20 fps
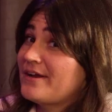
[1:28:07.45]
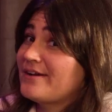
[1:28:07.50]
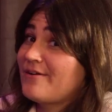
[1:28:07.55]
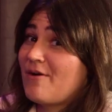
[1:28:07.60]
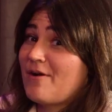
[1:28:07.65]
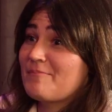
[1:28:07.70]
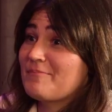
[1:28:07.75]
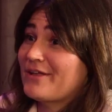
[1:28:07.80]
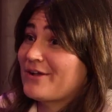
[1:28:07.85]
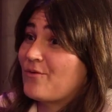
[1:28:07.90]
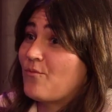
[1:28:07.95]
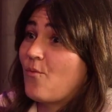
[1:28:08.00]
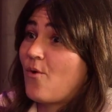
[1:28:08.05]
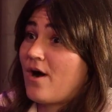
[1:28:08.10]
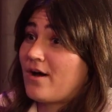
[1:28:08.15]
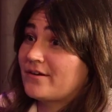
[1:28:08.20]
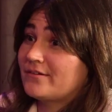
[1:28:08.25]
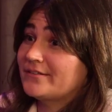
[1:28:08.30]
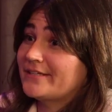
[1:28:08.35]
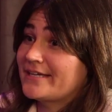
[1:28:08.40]
Right now I'm like
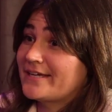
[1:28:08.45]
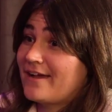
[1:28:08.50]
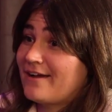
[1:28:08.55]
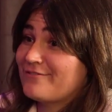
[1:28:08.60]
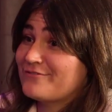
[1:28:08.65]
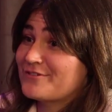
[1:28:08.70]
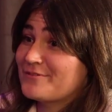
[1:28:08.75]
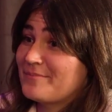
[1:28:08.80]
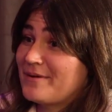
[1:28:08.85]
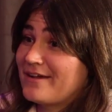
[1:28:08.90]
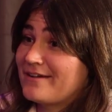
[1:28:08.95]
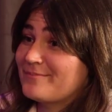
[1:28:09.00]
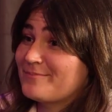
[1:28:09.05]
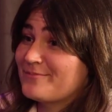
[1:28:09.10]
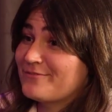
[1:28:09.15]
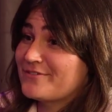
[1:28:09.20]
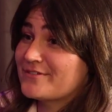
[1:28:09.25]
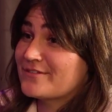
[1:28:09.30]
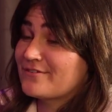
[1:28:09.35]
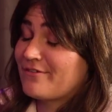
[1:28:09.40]
waddling after
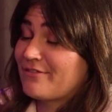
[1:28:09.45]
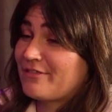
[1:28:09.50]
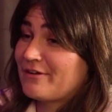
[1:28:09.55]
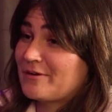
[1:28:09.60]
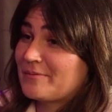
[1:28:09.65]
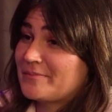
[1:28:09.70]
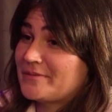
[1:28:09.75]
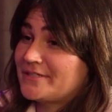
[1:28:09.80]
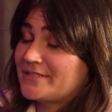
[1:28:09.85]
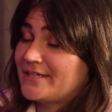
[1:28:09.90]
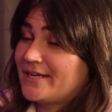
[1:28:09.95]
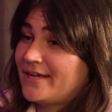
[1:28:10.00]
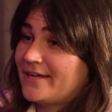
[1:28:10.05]
my physical therapy